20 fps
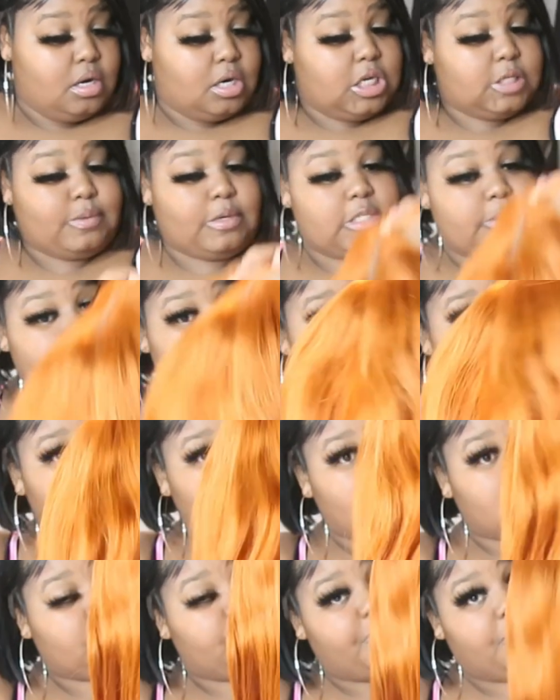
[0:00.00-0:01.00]
You're supposed to be able
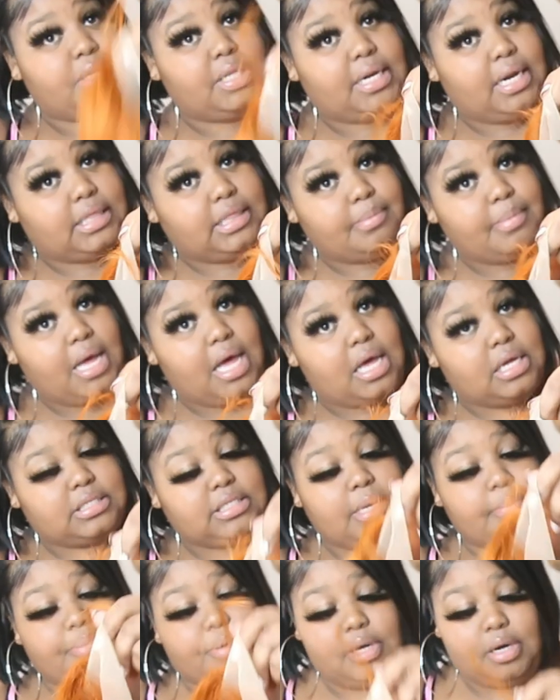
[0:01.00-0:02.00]
to just pull it out the box
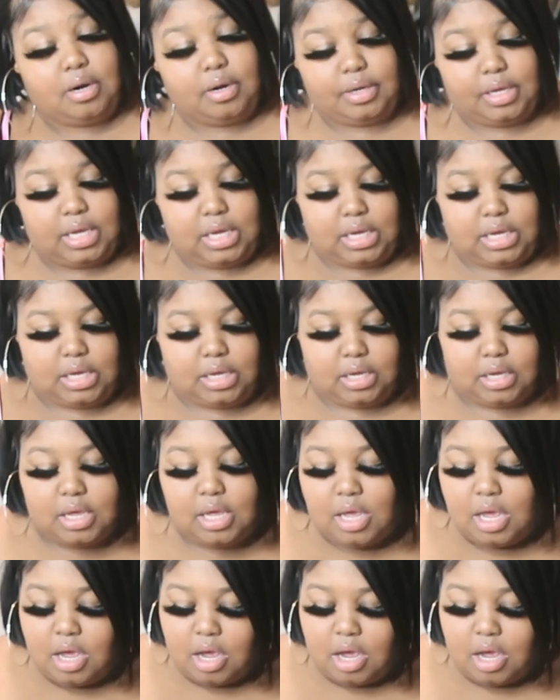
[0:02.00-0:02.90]
and put it on your head.